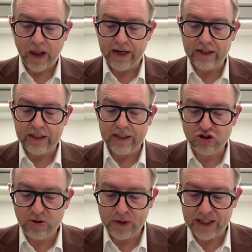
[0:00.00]
It can
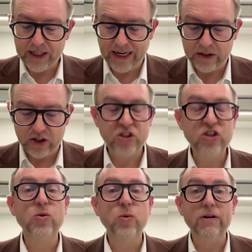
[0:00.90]
distribute
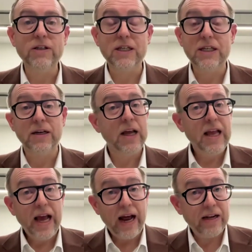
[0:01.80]
intelligence to where it's needed.
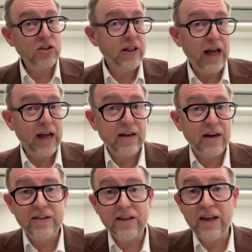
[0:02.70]
And actually, that
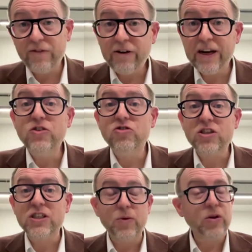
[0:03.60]
is very
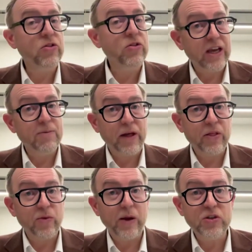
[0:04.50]
interesting when you think about
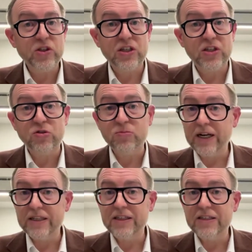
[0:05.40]
the way in which digital
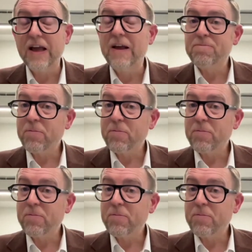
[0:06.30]
humanities